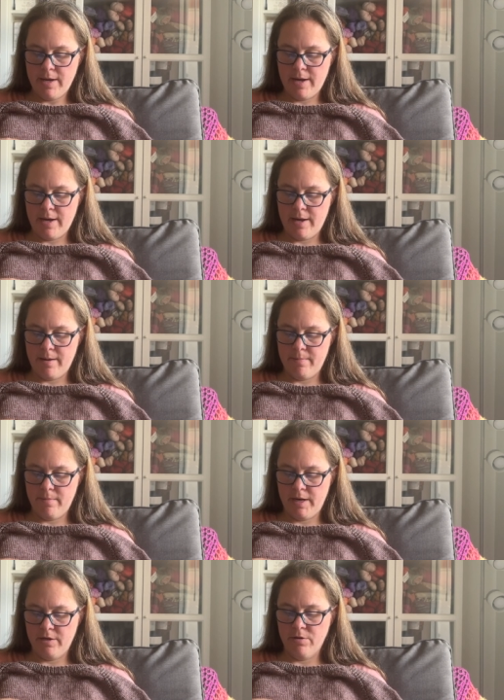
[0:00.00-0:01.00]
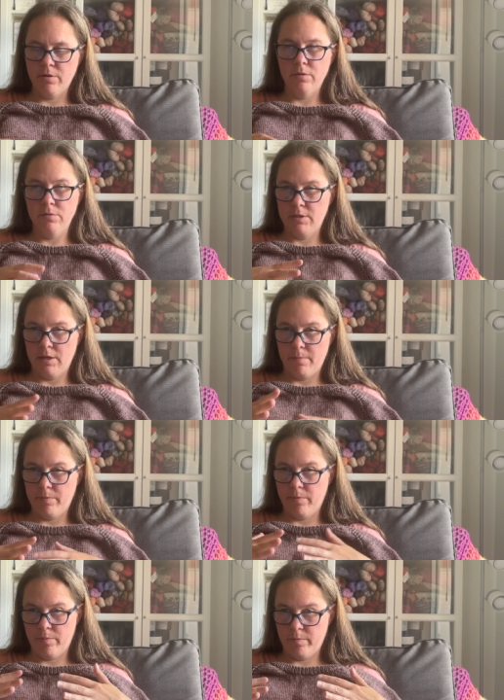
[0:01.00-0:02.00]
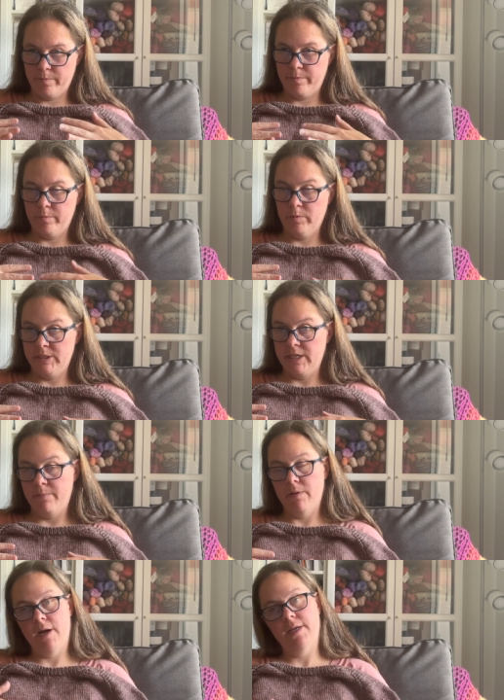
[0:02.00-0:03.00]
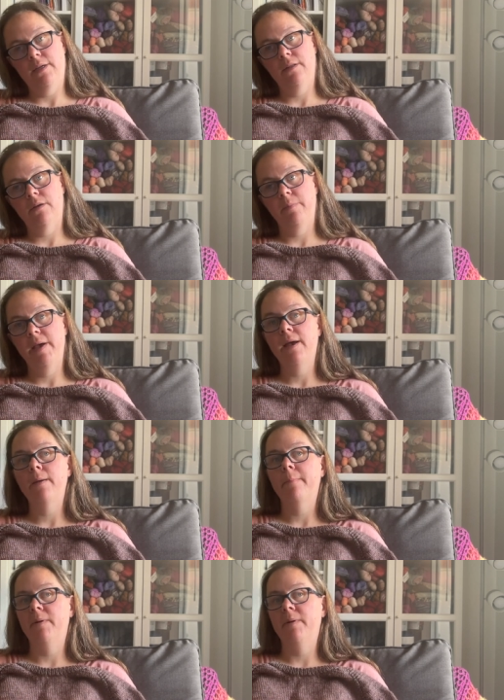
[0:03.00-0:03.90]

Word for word: Um, I know it'll loosen up once I block it a little bit,